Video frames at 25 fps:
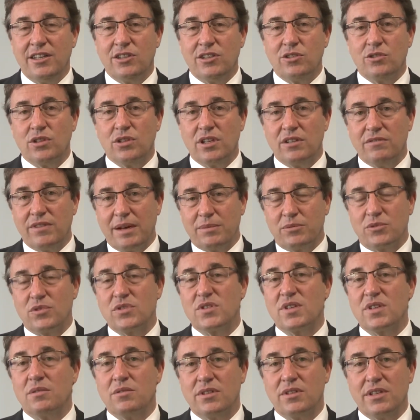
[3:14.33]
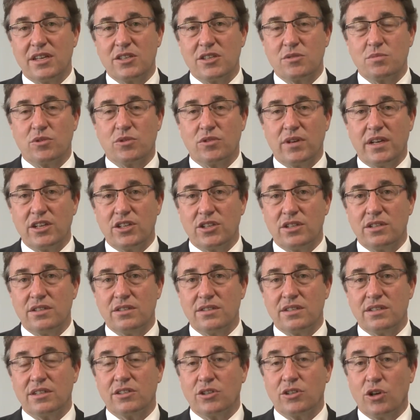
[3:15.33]
to live up to some of the
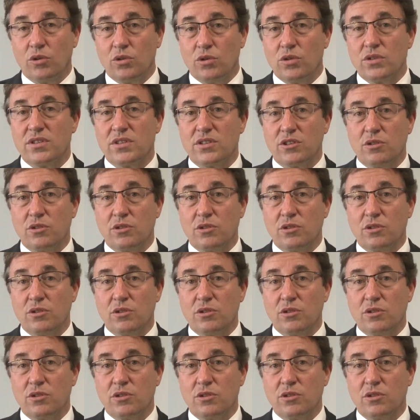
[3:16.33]
aspirations and goals